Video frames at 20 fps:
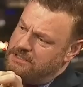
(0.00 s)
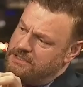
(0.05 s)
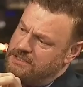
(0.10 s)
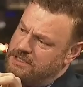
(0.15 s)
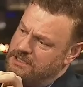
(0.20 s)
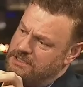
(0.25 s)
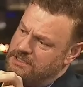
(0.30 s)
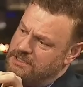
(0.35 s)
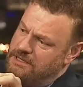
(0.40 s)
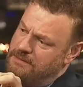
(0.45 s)

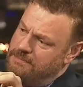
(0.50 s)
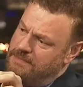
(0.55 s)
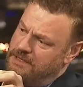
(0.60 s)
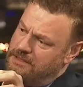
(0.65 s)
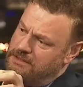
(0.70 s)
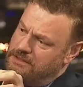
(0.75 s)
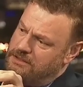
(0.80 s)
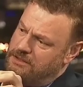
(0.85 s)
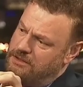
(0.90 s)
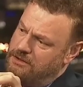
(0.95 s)
system
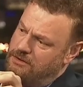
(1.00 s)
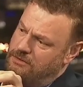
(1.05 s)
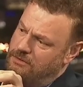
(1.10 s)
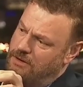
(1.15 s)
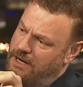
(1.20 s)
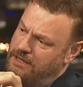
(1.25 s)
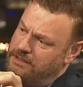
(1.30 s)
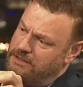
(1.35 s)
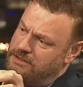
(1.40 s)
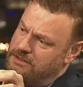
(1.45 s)
and to it,
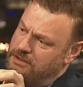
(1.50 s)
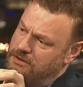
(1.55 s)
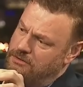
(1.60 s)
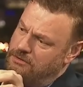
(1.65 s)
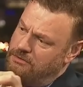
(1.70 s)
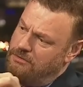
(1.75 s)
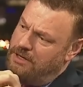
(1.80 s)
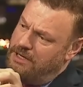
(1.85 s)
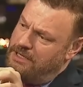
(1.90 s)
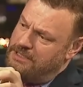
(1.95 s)
and
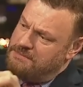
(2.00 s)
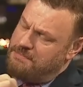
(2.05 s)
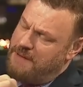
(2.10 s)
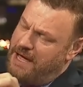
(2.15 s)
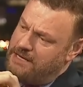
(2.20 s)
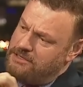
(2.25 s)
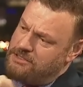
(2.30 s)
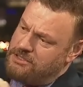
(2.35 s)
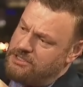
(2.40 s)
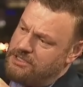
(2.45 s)
to His
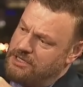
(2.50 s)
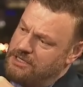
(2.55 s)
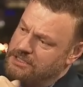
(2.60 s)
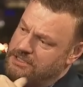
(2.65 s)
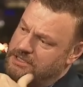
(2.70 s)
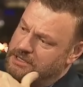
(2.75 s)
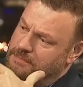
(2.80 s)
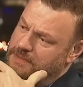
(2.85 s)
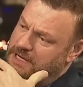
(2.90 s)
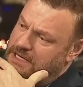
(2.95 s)

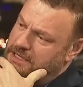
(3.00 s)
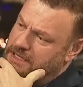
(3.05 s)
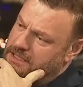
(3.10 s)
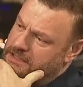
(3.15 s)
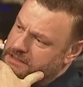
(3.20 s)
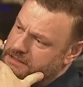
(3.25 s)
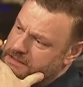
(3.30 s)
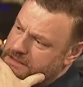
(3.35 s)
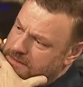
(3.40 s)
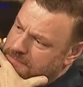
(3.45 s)
Majesty's
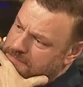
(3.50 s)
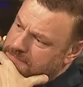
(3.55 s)
dominions? I